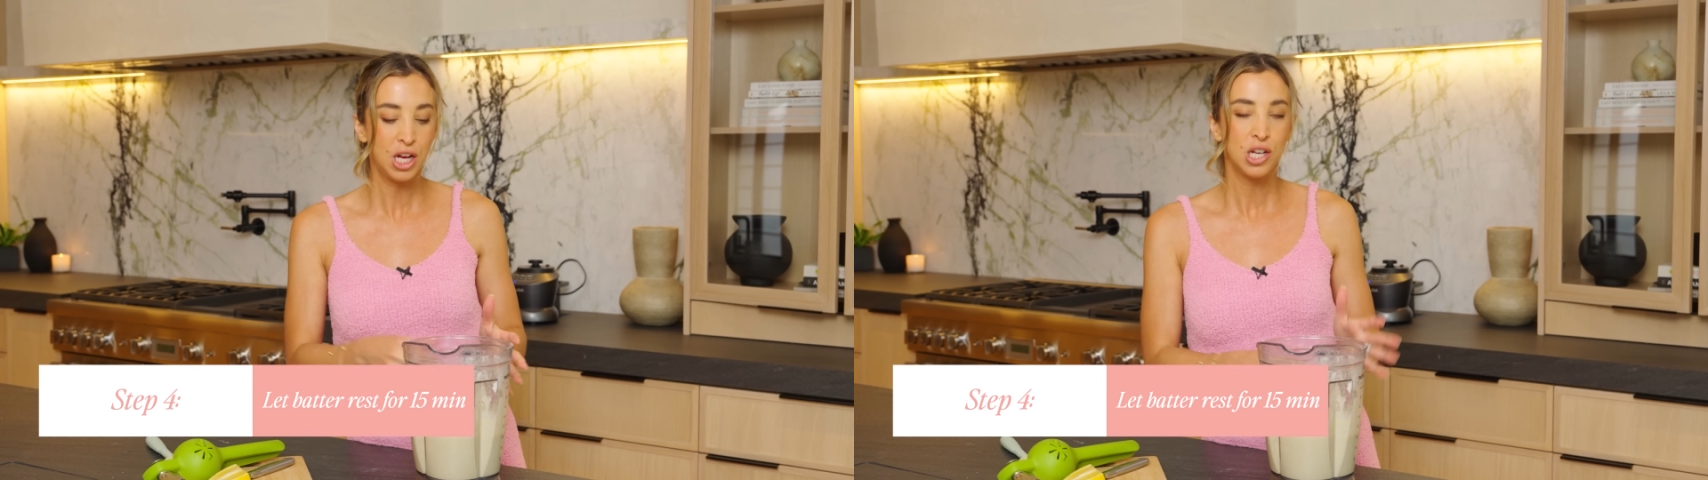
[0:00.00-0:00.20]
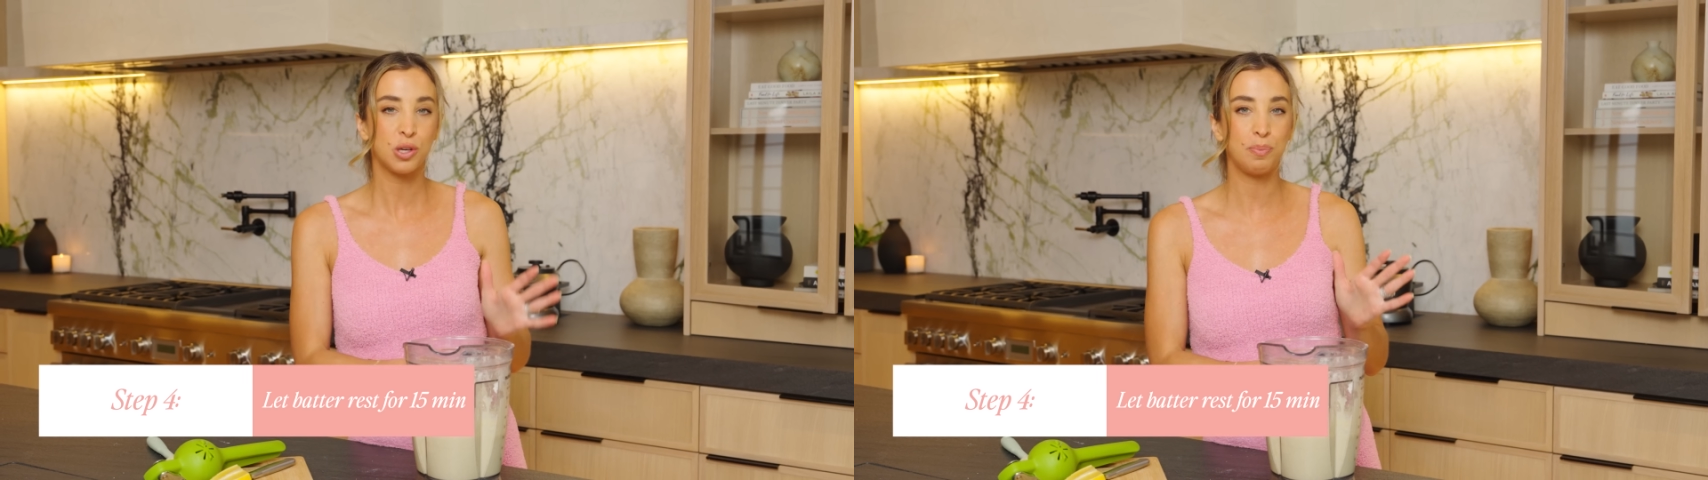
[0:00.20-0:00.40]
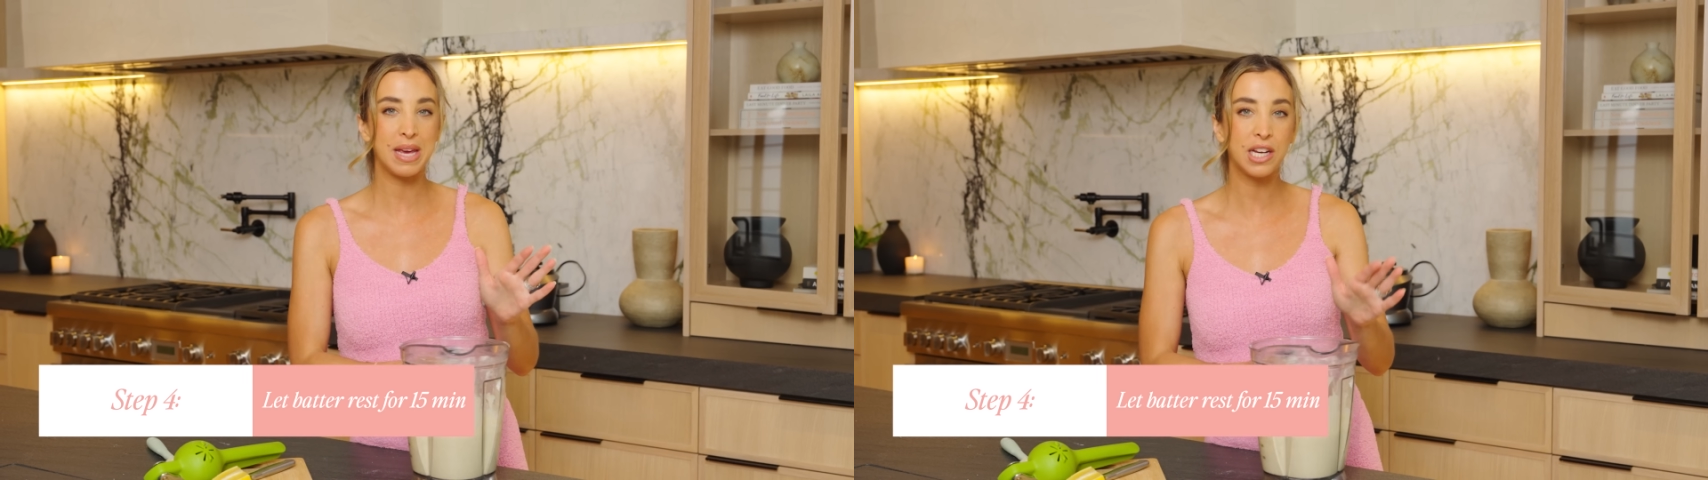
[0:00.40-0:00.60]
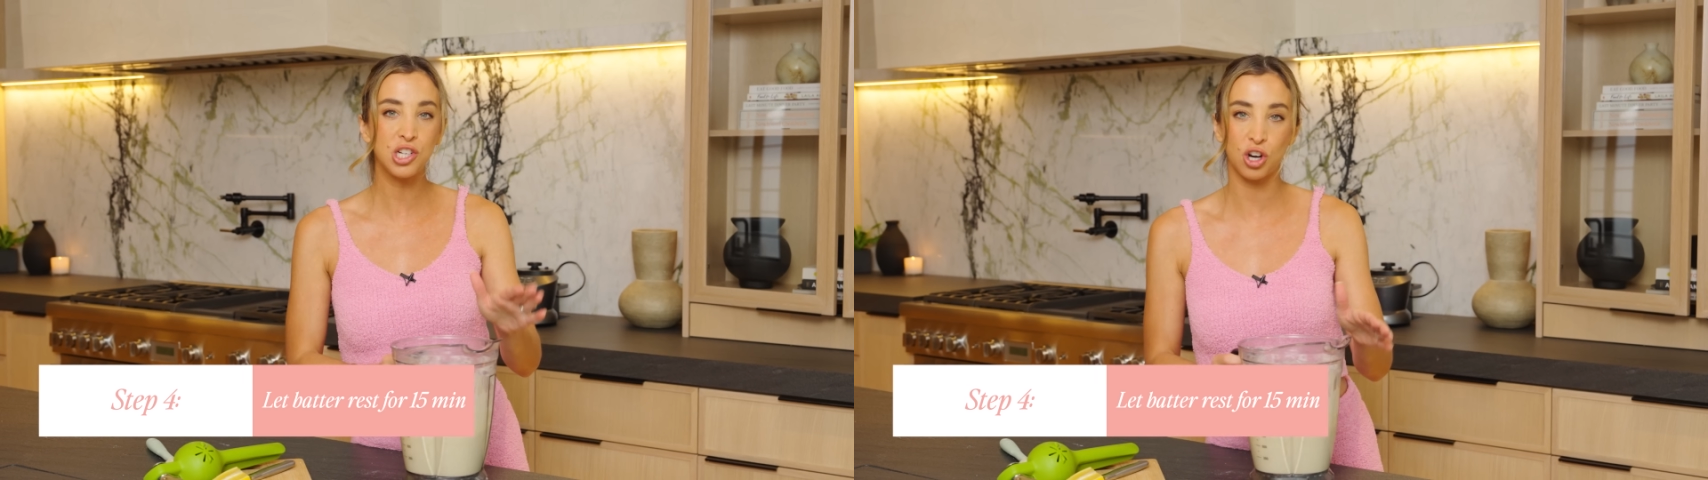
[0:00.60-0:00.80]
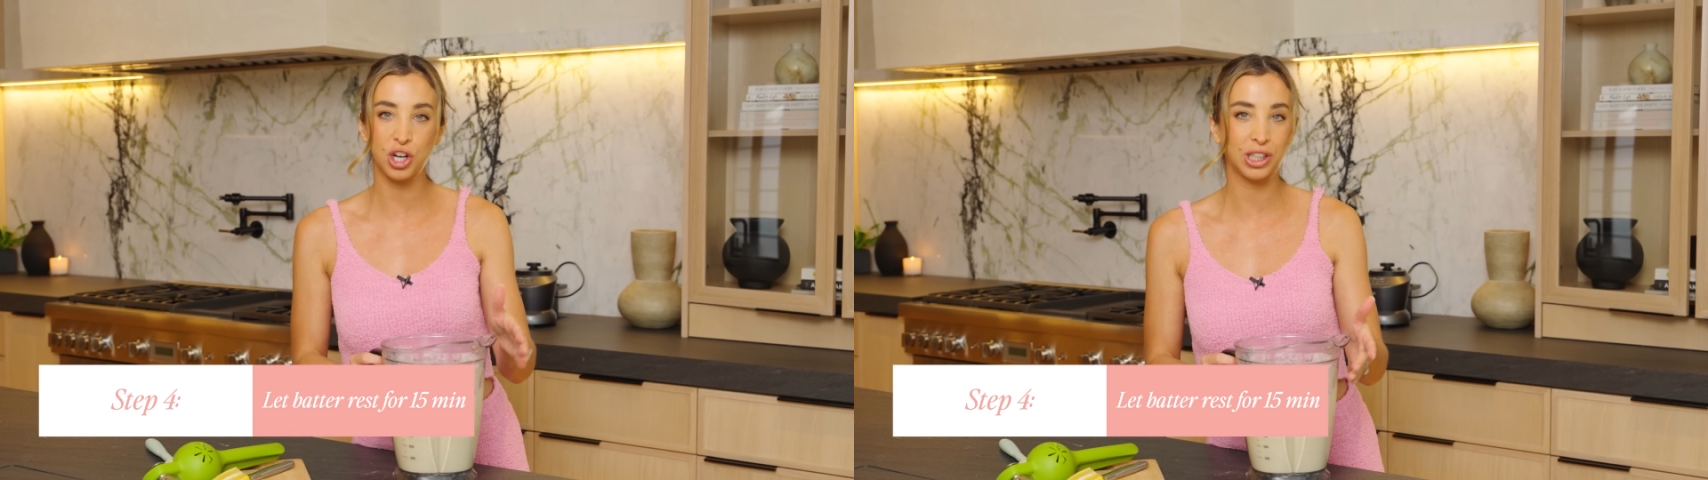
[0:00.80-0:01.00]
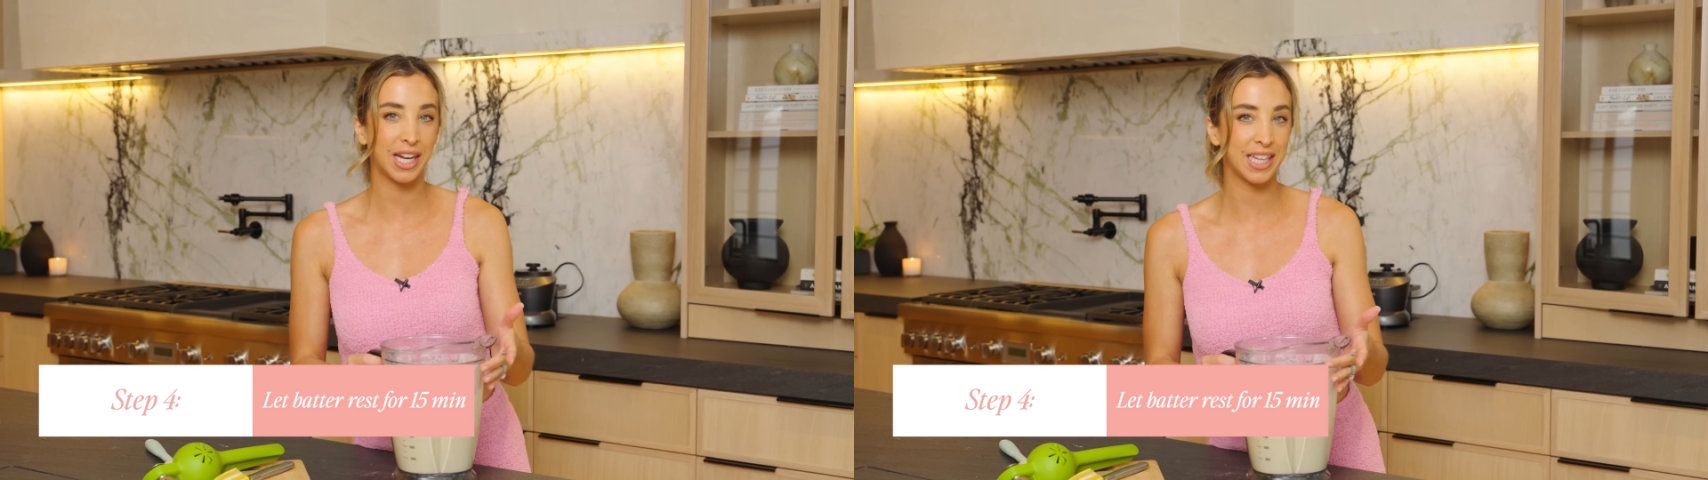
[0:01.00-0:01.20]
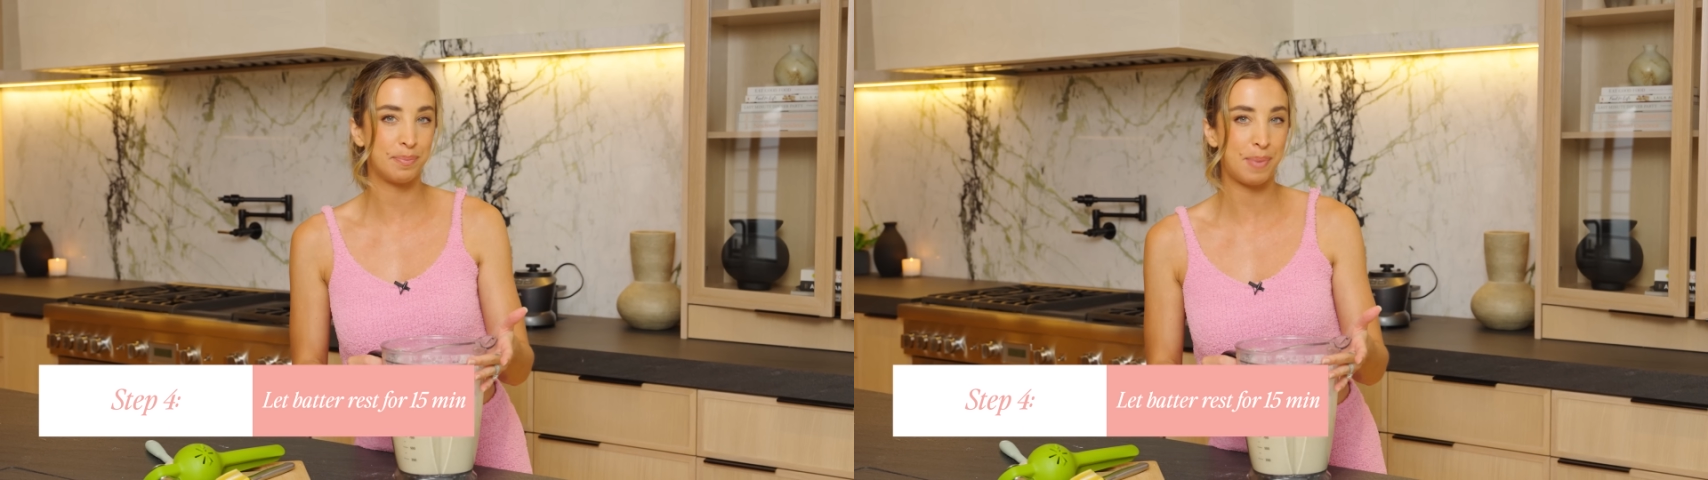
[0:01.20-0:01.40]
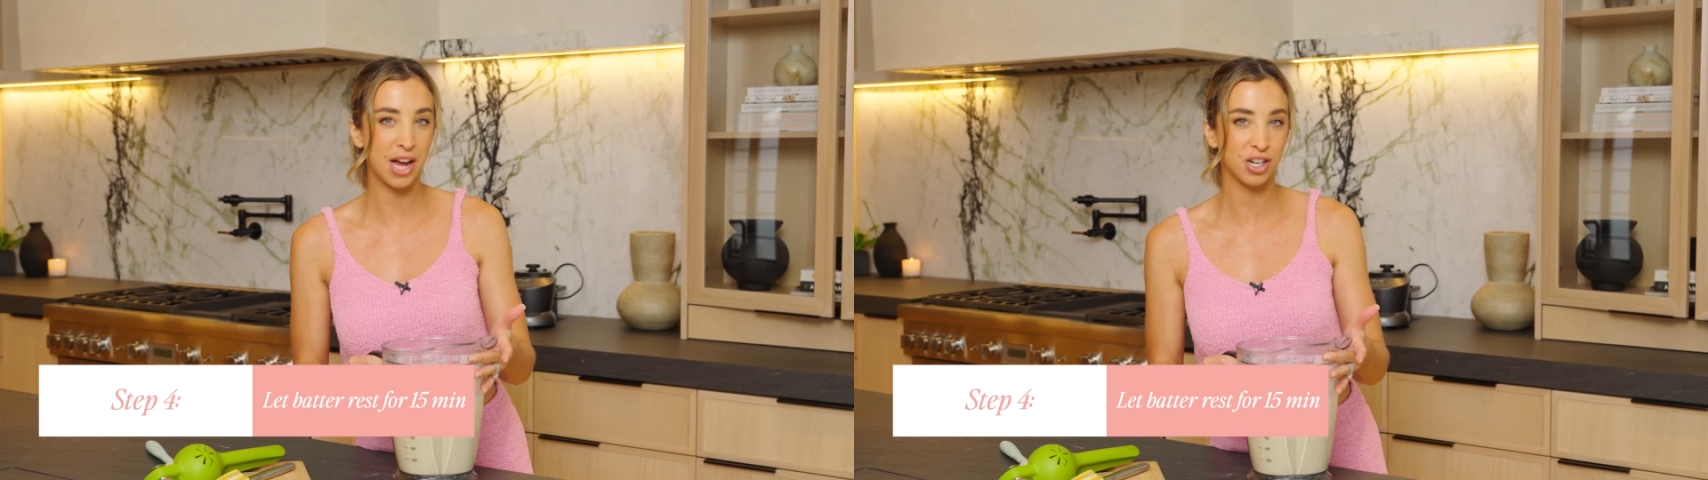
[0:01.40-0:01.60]
So making sure you're letting the
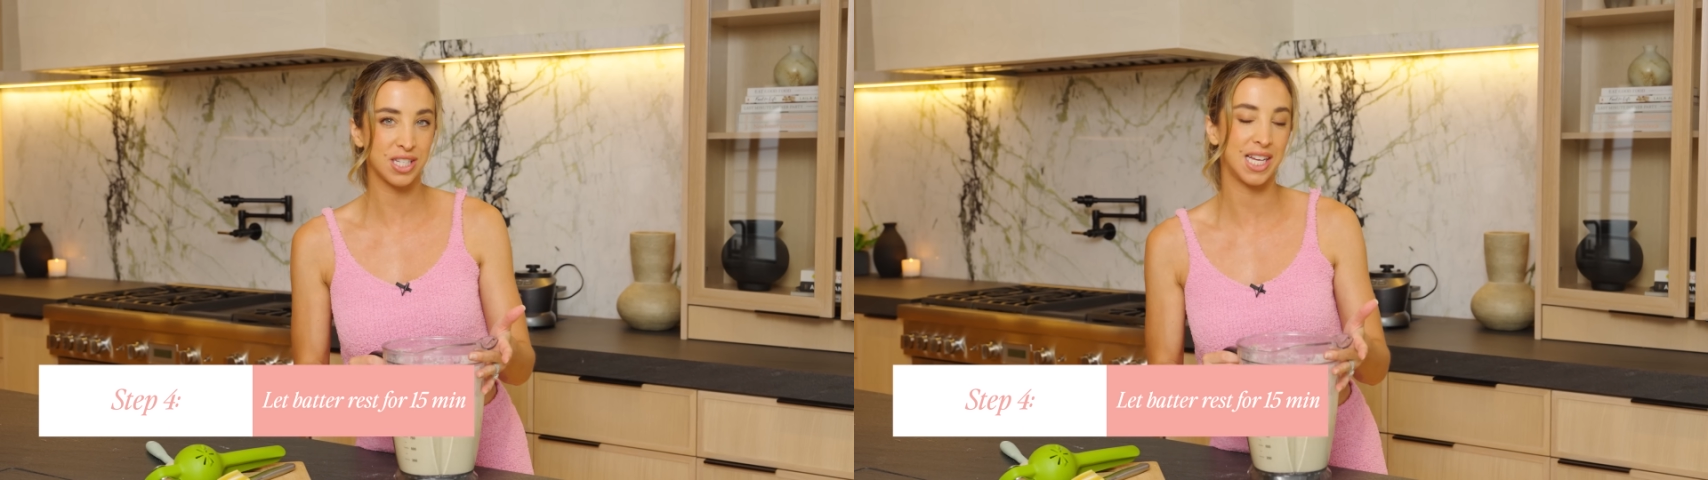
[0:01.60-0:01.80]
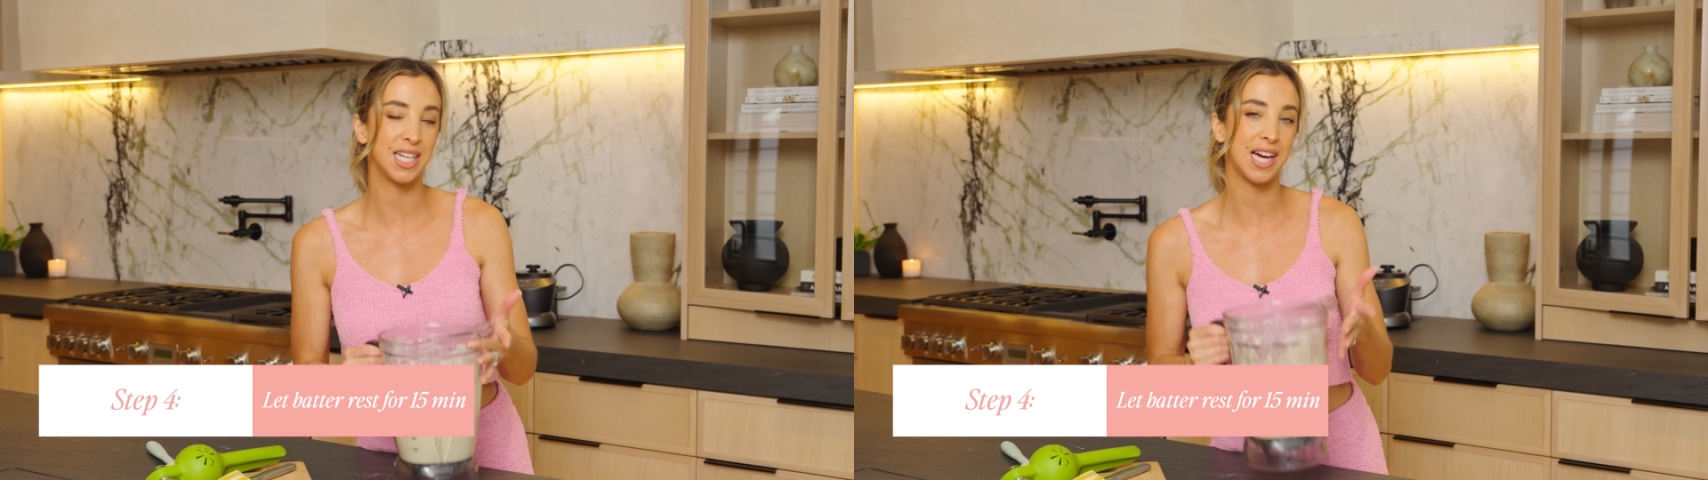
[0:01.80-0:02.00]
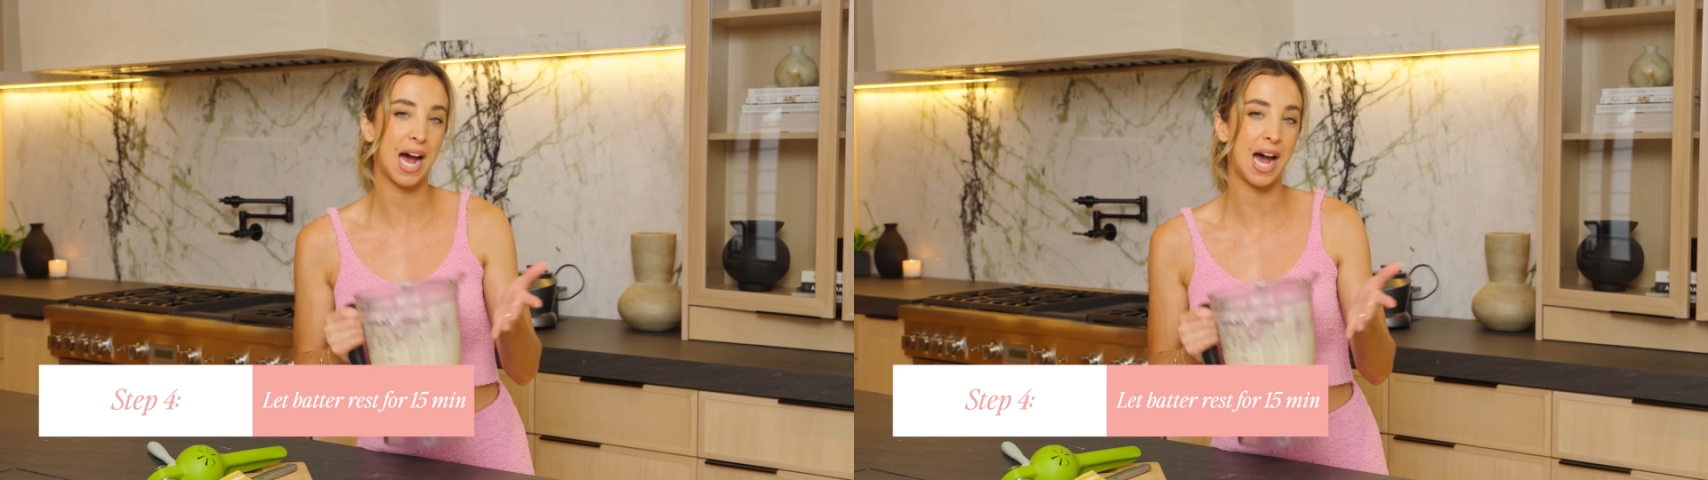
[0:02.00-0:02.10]
batter sit,